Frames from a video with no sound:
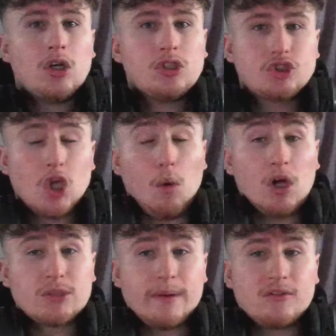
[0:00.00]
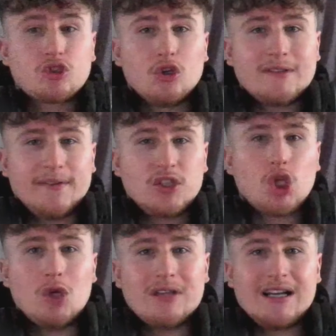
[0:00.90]
So, onto my other scores now. If you
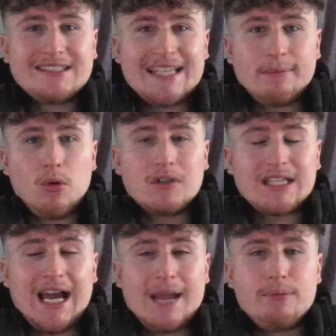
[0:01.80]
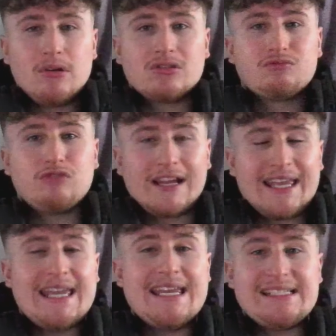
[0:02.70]
don't know how to segment works, I pretty much rank
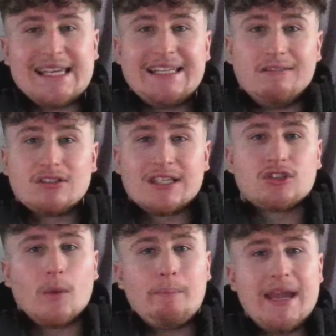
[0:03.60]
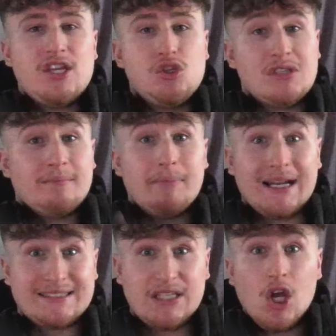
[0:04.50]
each individual stats. So, I've got pace, shooting,
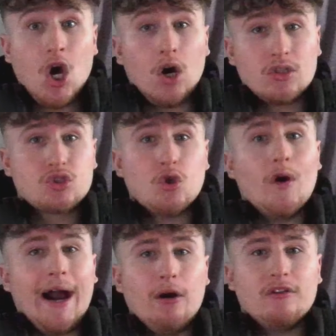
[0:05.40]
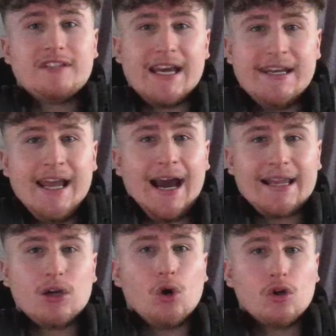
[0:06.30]
passing on a score out of 10. And
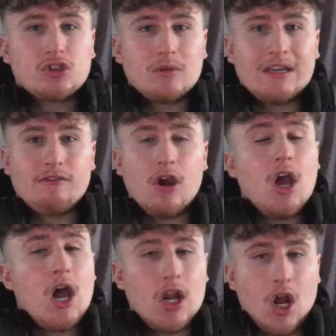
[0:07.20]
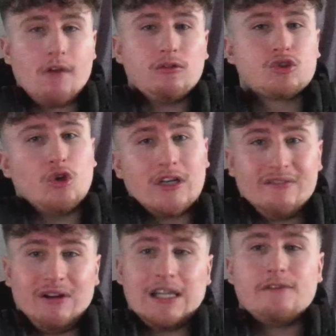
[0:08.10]
I also give it an overall score and a
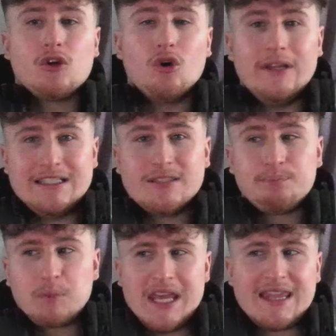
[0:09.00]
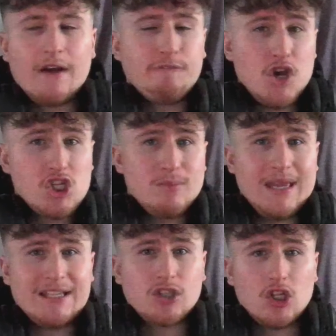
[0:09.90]
value for coins. Now, first for
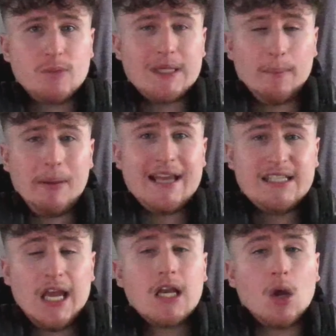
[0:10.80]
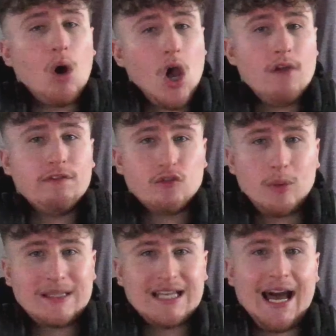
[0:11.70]
me is going to be that pace. Now, overall for
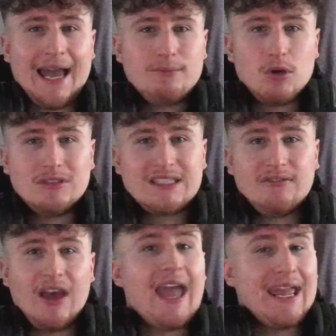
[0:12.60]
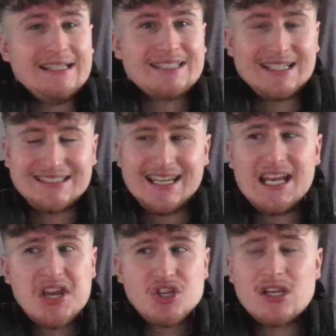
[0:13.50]
pace, I'm going to give it an 8 out of 10.
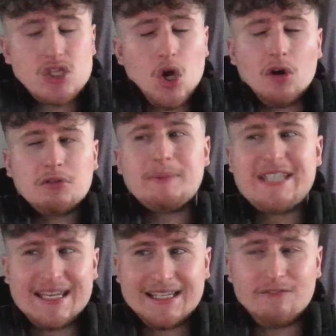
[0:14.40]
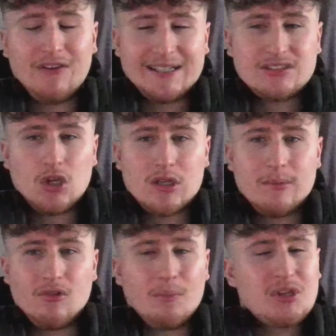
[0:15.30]
She's not particularly fast, don't get
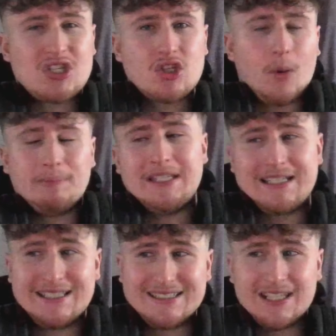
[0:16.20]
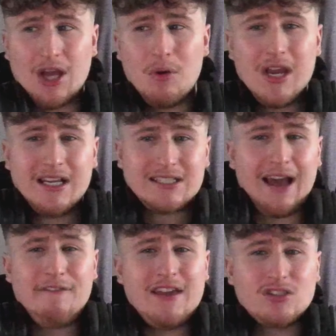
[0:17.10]
me wrong, but she's not particularly slow.
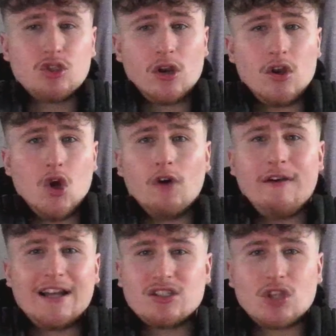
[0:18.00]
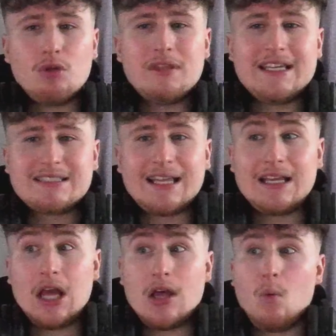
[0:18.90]
I think it's good enough. I just don't think it's
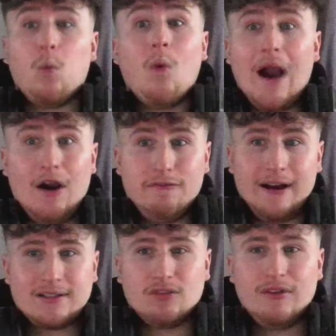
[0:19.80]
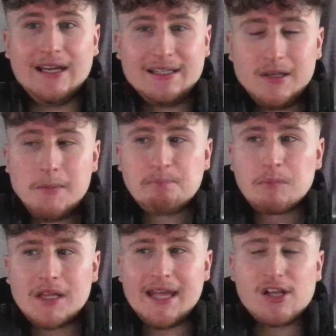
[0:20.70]
like wow factor, really.
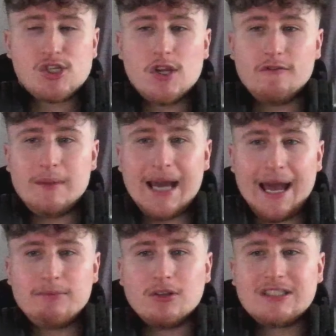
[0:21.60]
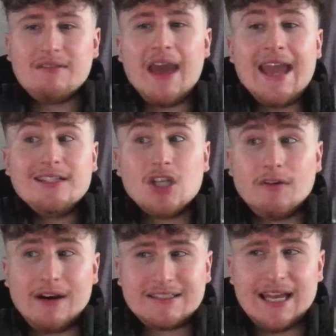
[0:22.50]
Now, the shooting for me, I'm going to give it
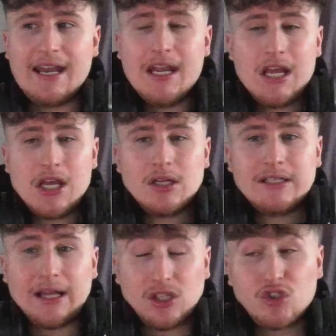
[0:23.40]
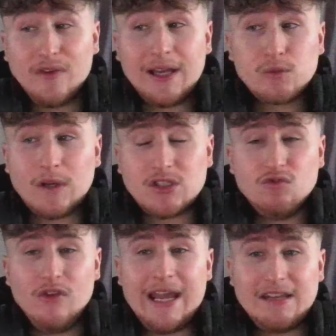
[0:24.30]
8.5 out of 10. Now, the Travellas were actually
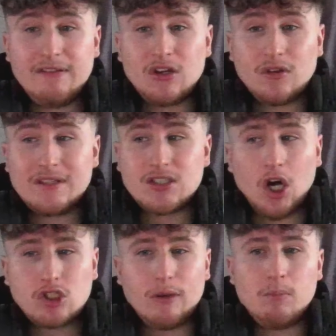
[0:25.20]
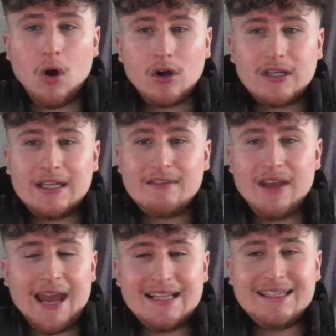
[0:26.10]
really, really good in this card, so I'm not going to give
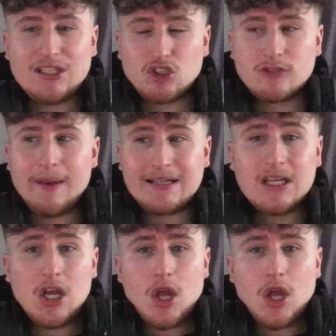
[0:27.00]
it any disrespect.